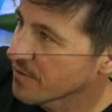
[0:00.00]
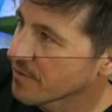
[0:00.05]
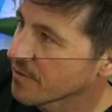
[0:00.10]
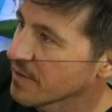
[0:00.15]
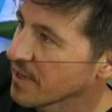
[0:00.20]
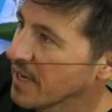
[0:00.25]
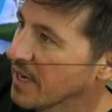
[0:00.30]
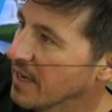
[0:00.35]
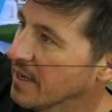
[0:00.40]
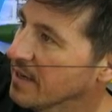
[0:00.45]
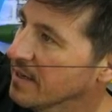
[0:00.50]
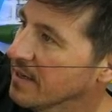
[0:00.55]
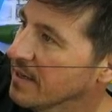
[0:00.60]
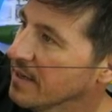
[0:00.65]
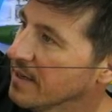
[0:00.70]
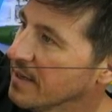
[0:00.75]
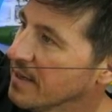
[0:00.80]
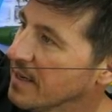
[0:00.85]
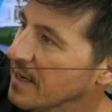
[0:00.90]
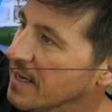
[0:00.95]
through that.
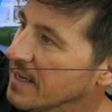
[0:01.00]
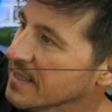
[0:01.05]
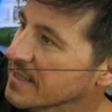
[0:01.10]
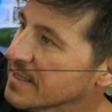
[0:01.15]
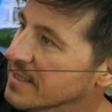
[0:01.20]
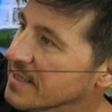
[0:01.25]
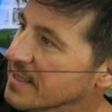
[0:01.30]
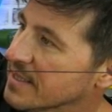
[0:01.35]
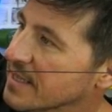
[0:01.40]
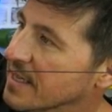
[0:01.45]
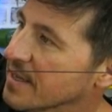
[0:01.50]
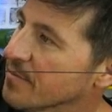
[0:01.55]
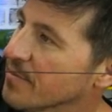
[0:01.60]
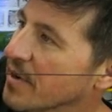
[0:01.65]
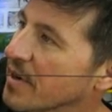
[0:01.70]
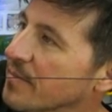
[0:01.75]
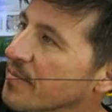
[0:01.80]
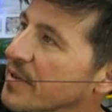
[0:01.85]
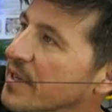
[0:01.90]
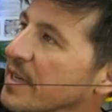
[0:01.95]
I see tape
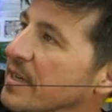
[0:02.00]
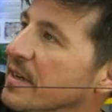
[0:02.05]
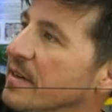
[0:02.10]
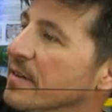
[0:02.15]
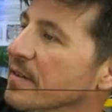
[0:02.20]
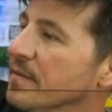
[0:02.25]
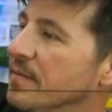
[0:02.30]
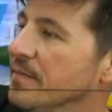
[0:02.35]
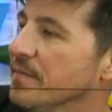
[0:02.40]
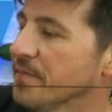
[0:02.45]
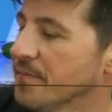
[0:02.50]
up here.